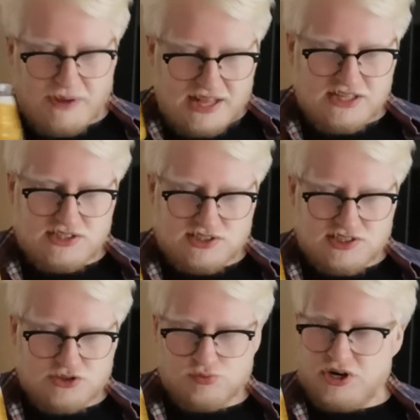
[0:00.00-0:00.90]
balance
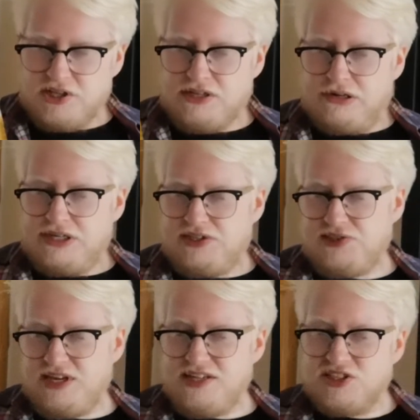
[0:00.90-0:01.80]
is really
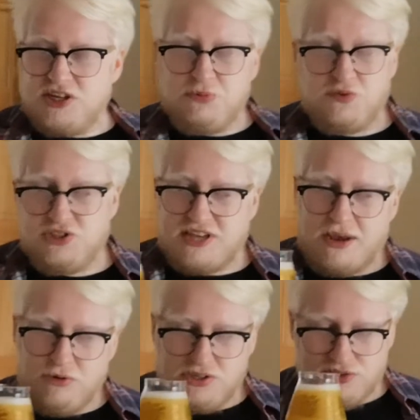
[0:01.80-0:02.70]
nice. In terms of
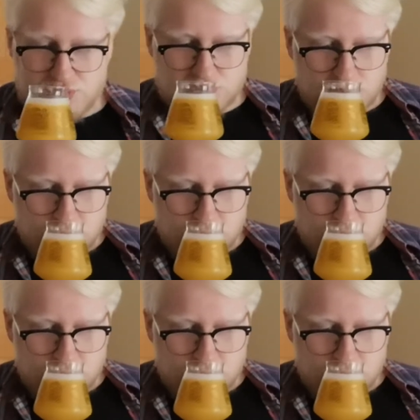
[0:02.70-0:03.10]
sourness,